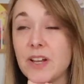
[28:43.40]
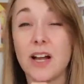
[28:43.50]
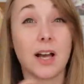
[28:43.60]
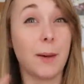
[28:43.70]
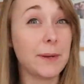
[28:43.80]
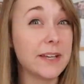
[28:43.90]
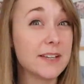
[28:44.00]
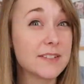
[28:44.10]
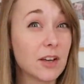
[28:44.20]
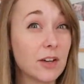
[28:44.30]
a couple of
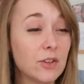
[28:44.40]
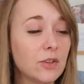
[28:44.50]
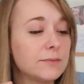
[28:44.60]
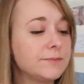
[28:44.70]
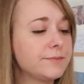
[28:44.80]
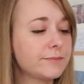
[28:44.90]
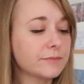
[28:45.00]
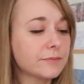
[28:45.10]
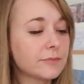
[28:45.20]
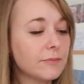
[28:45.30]
years ago,
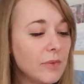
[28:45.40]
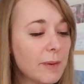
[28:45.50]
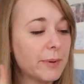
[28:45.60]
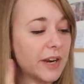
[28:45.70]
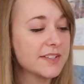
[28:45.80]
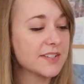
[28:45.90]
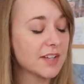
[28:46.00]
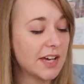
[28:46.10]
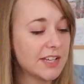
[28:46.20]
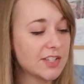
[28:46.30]
but I
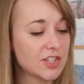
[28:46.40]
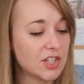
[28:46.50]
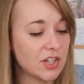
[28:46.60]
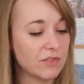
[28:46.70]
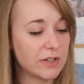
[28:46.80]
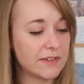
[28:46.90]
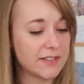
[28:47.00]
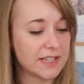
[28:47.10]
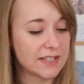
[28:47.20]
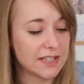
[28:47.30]
decided to
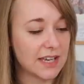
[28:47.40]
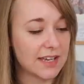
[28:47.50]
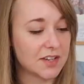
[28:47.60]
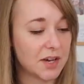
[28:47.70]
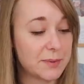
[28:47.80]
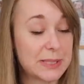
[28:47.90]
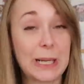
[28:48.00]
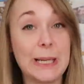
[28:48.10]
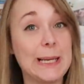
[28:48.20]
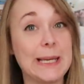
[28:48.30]
revisit it as I was
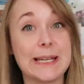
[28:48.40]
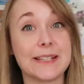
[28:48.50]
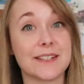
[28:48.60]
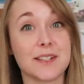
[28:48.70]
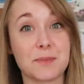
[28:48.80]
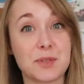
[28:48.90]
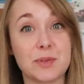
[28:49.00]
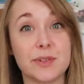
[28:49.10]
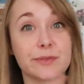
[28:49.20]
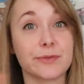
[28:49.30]
clearly in some
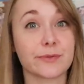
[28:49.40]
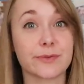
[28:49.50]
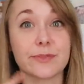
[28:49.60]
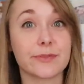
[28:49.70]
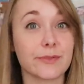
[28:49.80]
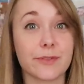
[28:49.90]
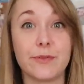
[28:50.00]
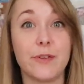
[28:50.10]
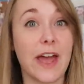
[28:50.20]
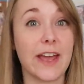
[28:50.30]
sort of
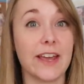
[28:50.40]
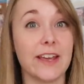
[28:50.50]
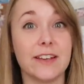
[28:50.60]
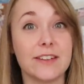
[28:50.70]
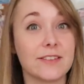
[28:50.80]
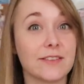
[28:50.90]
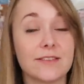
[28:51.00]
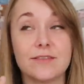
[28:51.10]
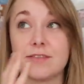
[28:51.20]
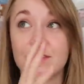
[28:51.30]
fae,
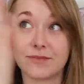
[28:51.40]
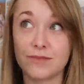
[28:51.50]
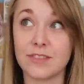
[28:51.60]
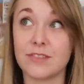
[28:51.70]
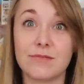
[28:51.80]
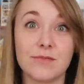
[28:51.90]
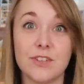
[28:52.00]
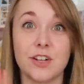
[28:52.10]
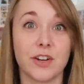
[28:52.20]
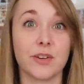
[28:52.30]

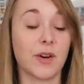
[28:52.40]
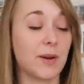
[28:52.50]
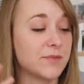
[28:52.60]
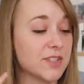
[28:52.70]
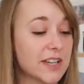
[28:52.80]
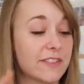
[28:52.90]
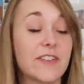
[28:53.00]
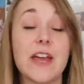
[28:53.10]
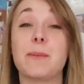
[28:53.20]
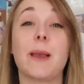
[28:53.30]
you know, I'm just in a
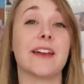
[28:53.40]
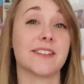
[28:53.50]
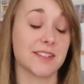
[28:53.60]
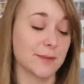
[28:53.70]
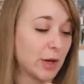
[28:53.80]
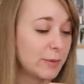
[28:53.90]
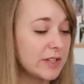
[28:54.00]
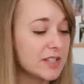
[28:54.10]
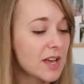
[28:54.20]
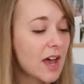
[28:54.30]
fae place at the
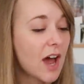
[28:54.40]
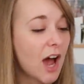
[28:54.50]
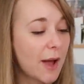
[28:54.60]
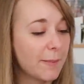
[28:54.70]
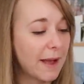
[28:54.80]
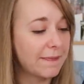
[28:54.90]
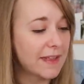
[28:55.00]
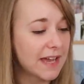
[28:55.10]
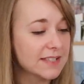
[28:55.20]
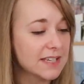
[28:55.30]
moment.
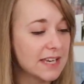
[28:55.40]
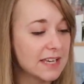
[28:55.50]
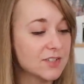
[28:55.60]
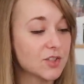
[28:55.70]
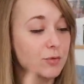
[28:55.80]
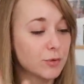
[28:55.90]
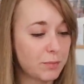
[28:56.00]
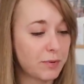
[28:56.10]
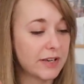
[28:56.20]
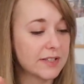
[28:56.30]
And that is The
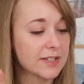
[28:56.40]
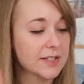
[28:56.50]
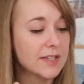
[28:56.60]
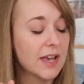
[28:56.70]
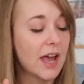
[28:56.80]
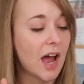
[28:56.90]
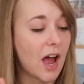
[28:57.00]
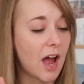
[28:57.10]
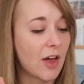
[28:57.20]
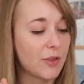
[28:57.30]
Cruel Prince,
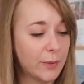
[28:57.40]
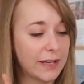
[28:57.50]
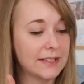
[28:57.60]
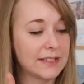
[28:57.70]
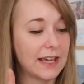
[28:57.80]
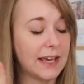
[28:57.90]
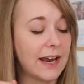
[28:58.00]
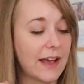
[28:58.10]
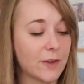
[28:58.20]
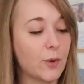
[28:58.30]
The Wicked
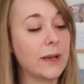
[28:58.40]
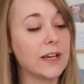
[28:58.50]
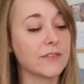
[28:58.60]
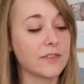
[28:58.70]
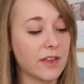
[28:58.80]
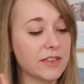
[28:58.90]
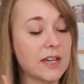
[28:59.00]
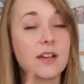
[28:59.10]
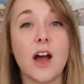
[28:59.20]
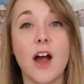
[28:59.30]
King and The Queen of
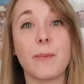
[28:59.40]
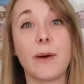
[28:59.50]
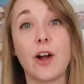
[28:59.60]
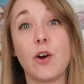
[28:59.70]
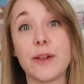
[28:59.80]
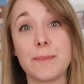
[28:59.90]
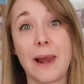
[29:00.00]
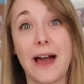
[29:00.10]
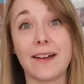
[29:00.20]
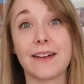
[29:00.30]
Nothing by Holly
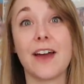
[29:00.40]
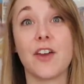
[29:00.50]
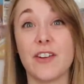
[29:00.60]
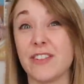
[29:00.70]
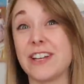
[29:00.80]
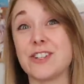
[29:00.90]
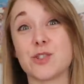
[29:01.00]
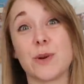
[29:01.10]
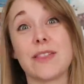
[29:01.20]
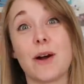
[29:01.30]
Black. And I really
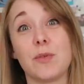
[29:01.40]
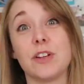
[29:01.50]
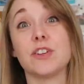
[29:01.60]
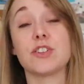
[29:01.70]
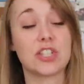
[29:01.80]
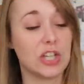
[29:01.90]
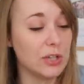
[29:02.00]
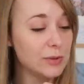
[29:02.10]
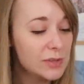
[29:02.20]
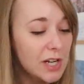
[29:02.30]
enjoy that one
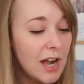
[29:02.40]
too.